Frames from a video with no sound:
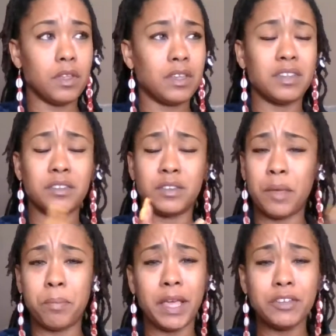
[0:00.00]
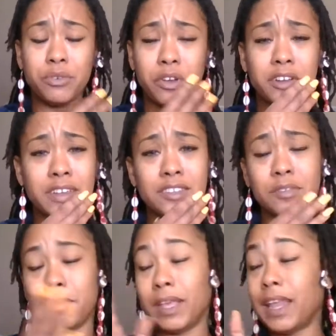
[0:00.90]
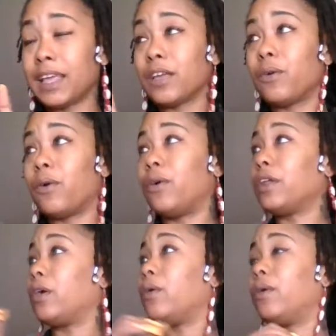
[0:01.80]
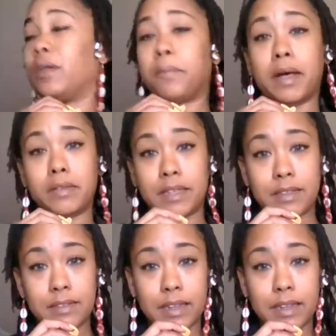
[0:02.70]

because that patriarchy, man, I could go on and on about this,